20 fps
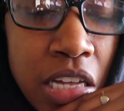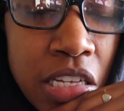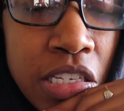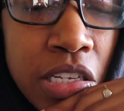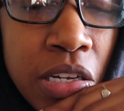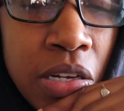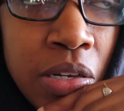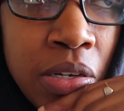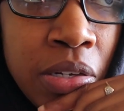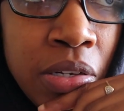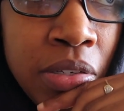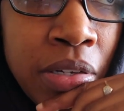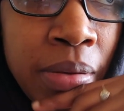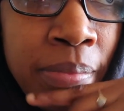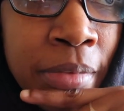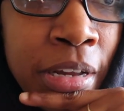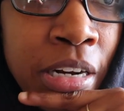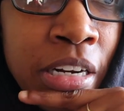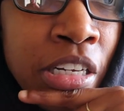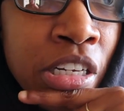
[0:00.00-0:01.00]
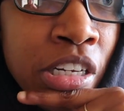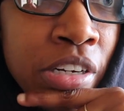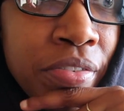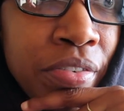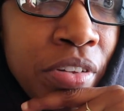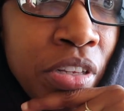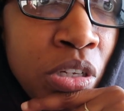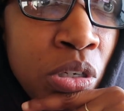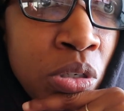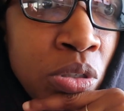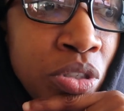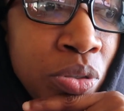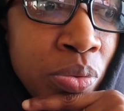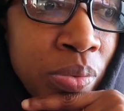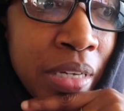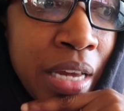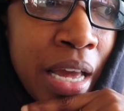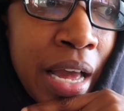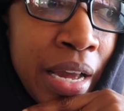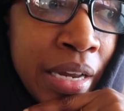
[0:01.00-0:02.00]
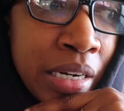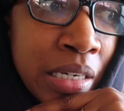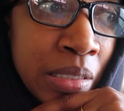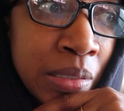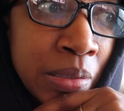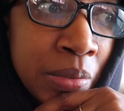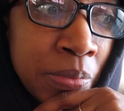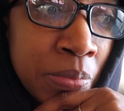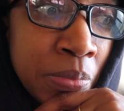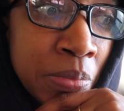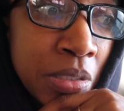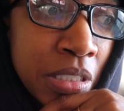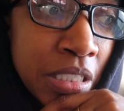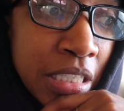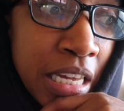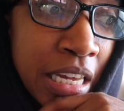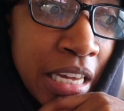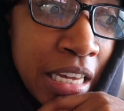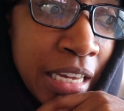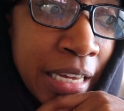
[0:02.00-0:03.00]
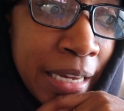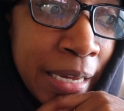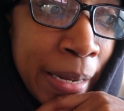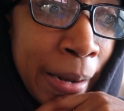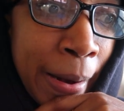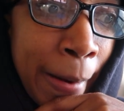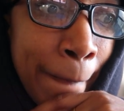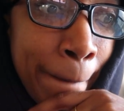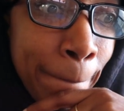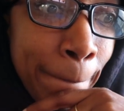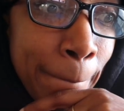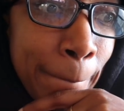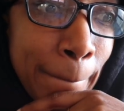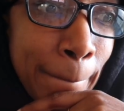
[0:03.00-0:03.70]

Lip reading: So I'm gonna look for those three items and